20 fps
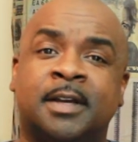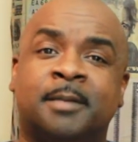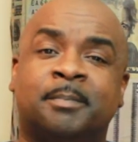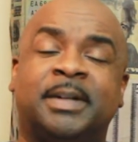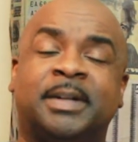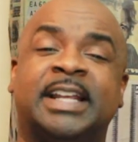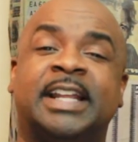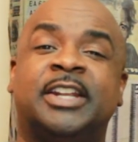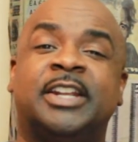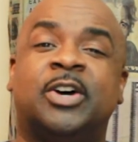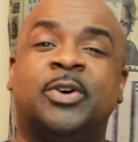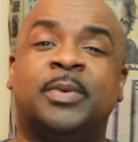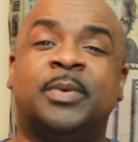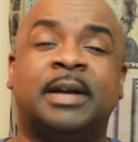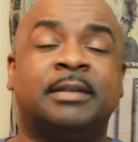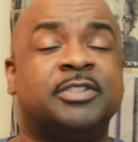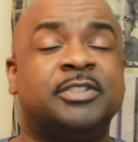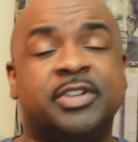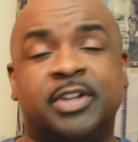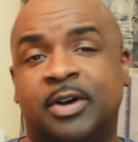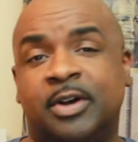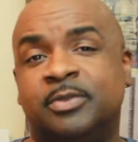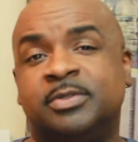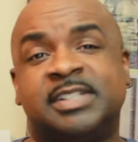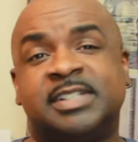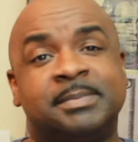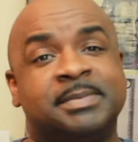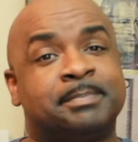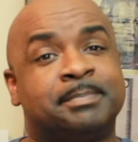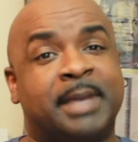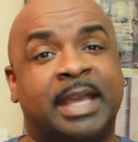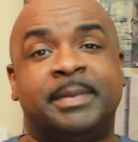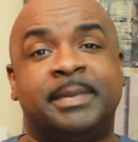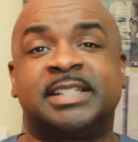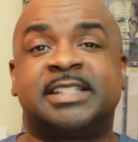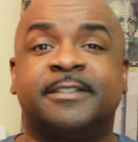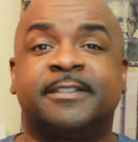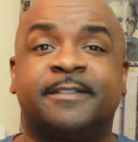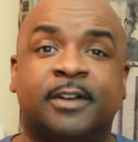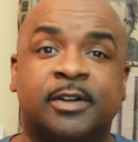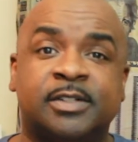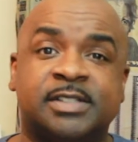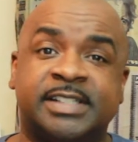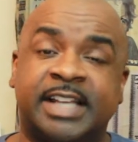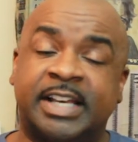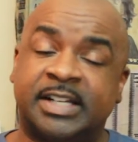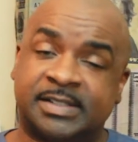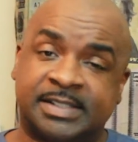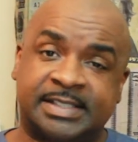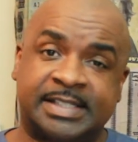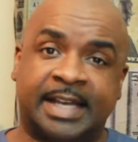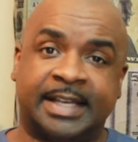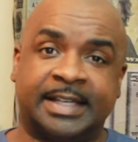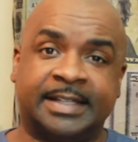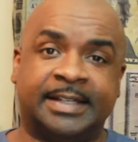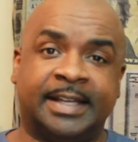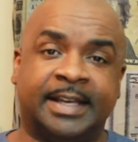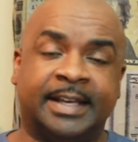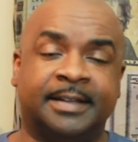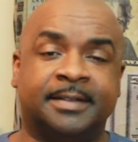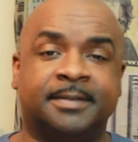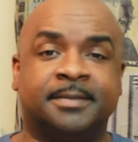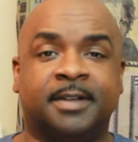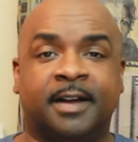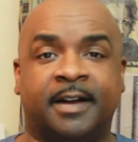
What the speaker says: But they know, you know, some, maybe it's the first date or second date.